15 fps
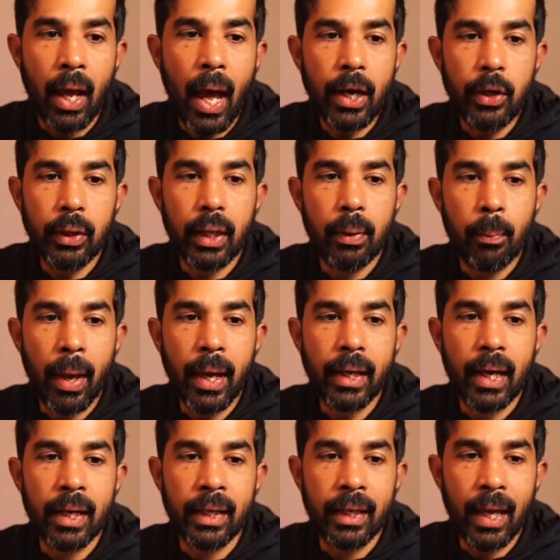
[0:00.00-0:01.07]
And you can
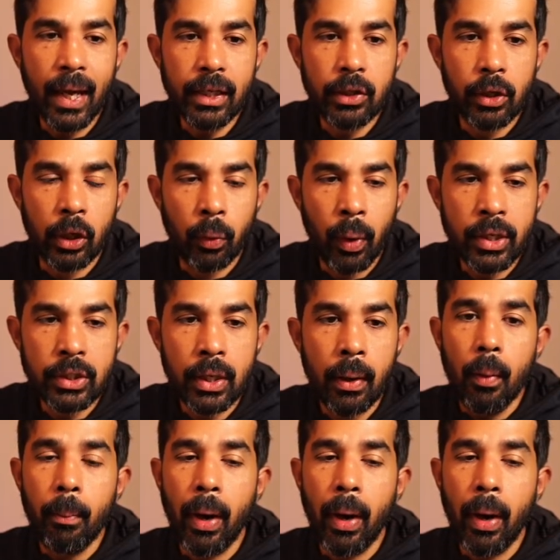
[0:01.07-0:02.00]
make a GET request